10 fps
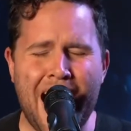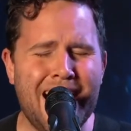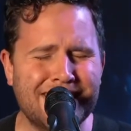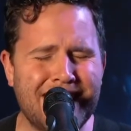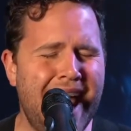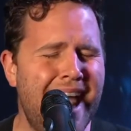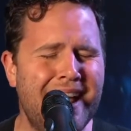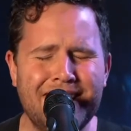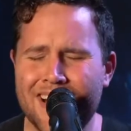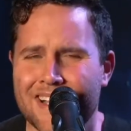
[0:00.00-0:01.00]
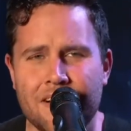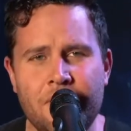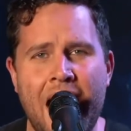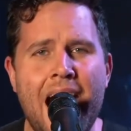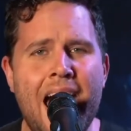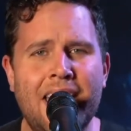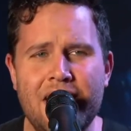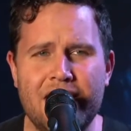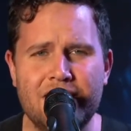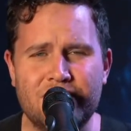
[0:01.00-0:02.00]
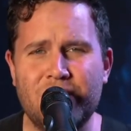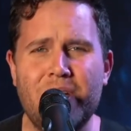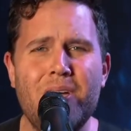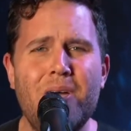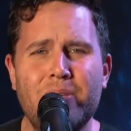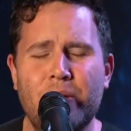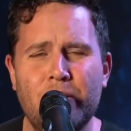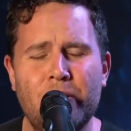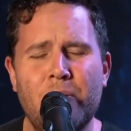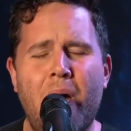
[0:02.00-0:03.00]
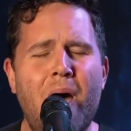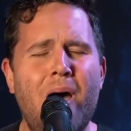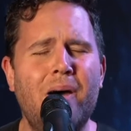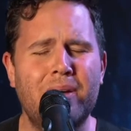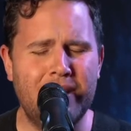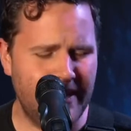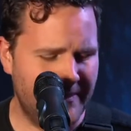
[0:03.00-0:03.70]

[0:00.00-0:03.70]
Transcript: My God, that is who you are.